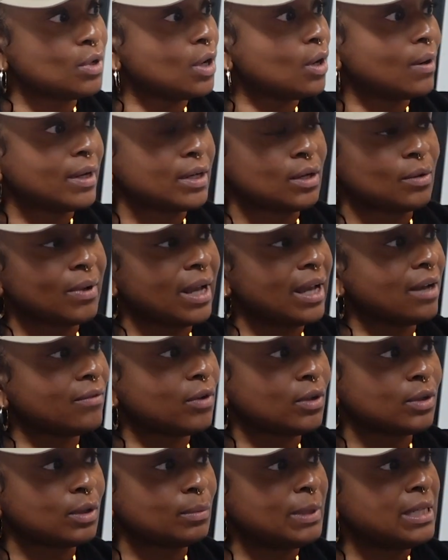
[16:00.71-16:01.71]
know, I don't
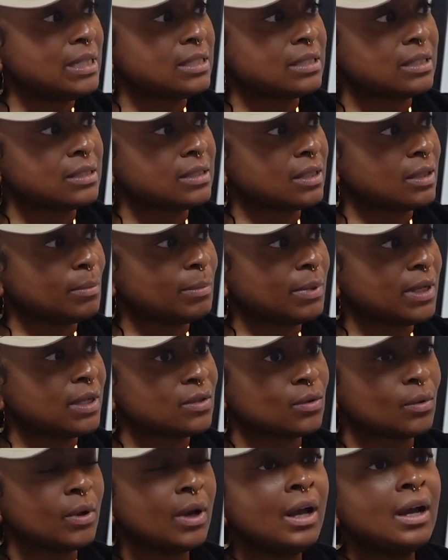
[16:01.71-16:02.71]
have all the pieces to the
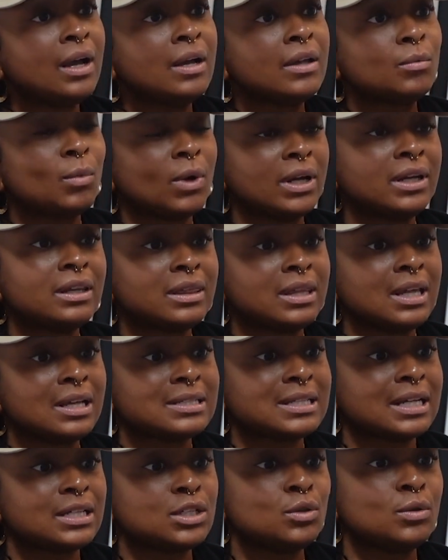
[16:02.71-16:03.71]
puzzle. One of the
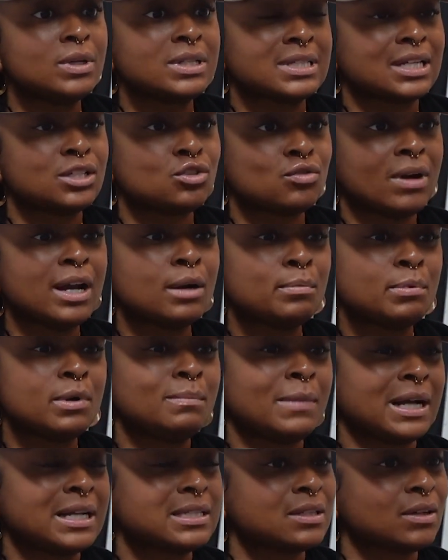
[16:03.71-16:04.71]
things I do is I try to
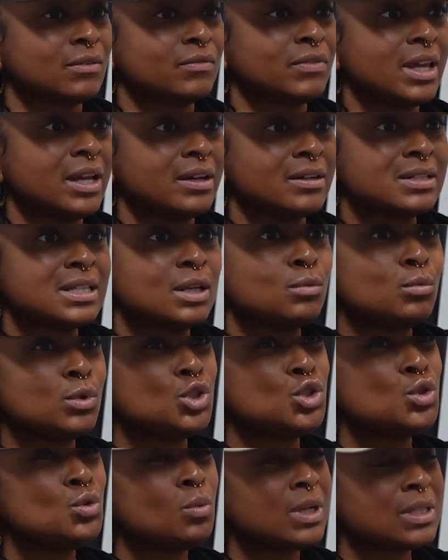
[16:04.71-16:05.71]
put myself there and say,
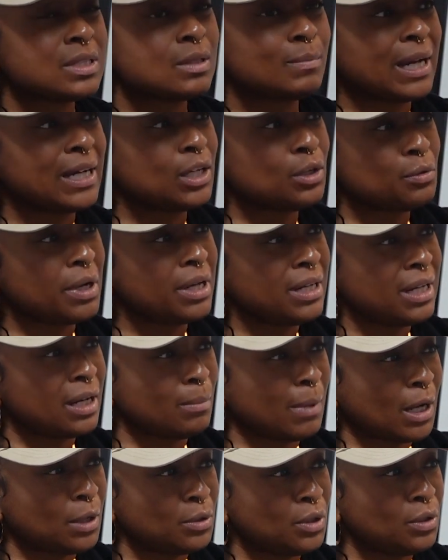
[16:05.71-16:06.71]
would you want somebody creating that
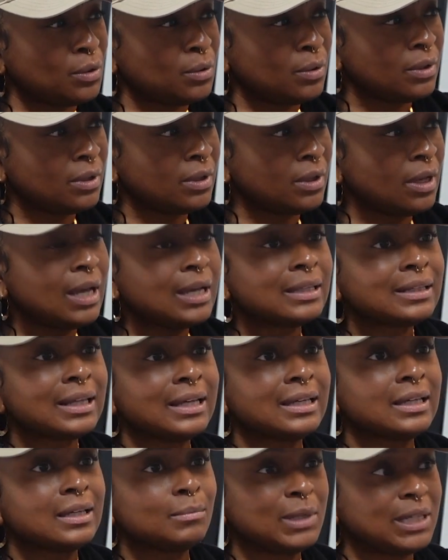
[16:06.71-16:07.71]
about you?
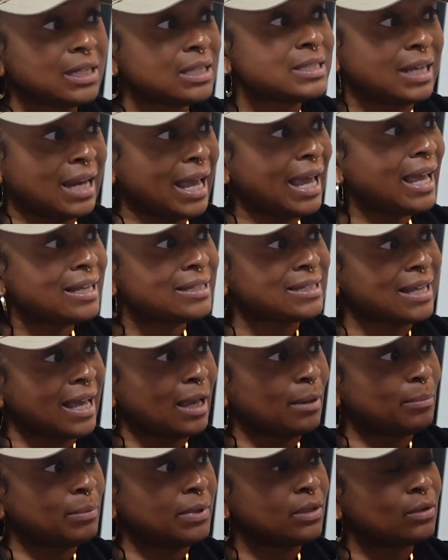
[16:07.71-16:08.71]
Like, because it has
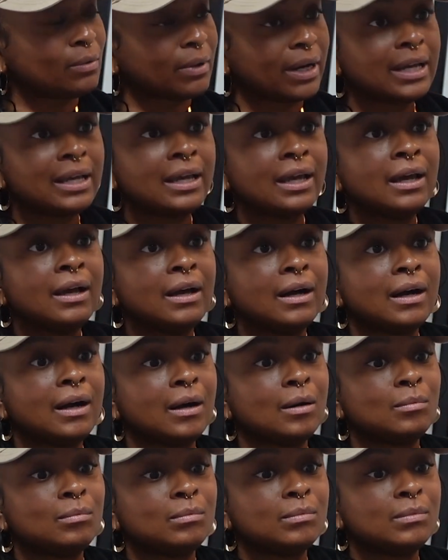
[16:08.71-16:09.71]
happened, right?
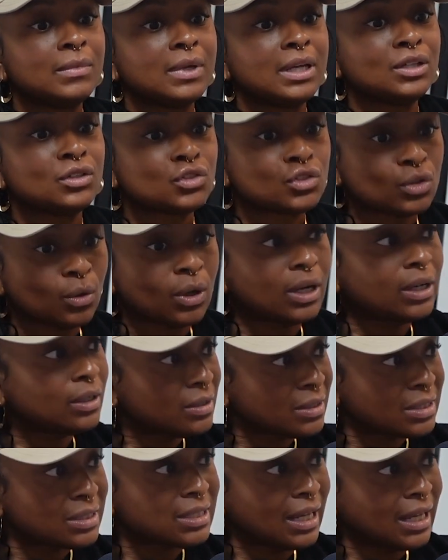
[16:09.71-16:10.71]
And so
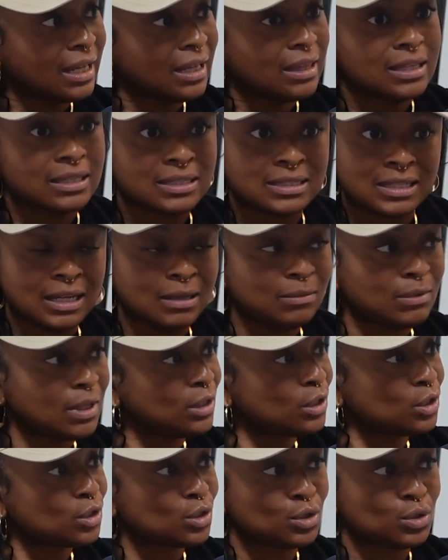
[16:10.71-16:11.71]
understand the same
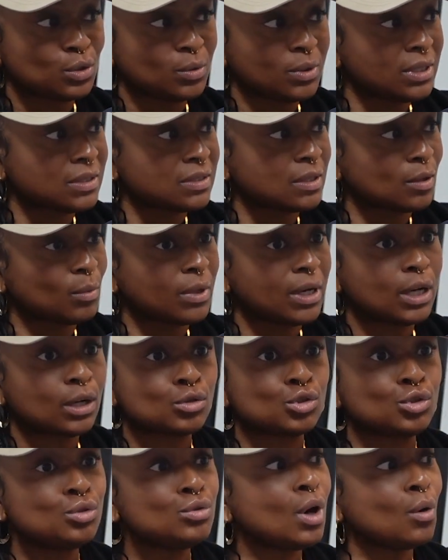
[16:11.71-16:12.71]
thing that you're doing to someone
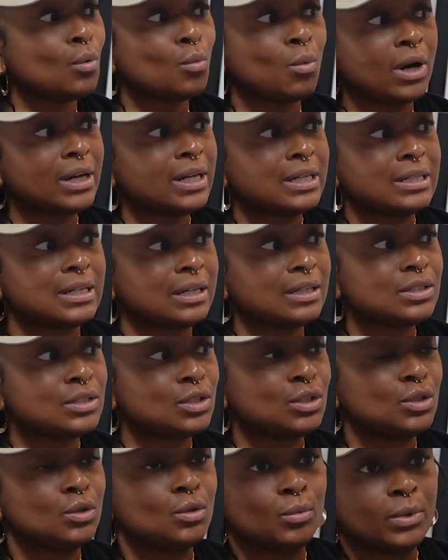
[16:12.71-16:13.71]
else, you don't want it done
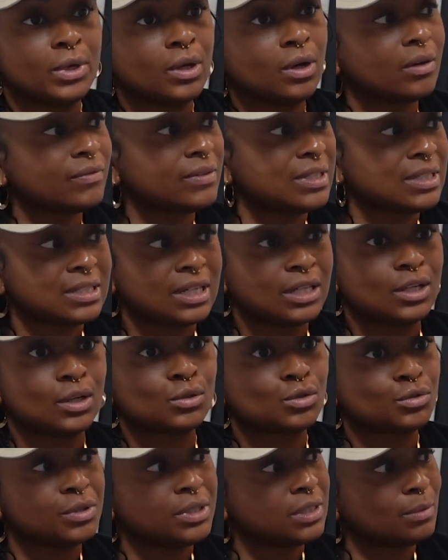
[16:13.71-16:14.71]
to you. And we often say,
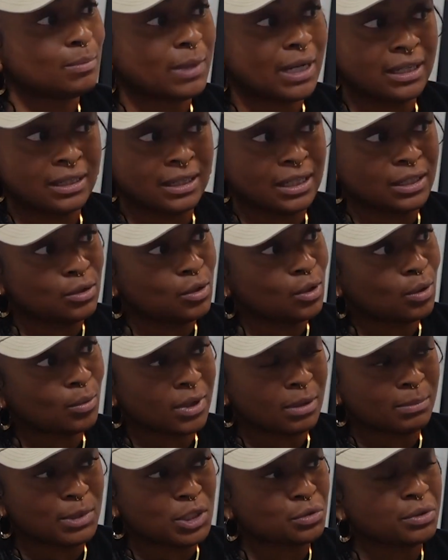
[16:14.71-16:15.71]
don't treat somebody like you don't
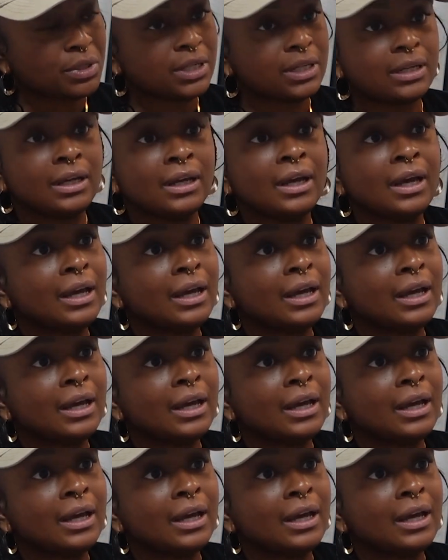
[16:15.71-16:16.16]
want to be treated.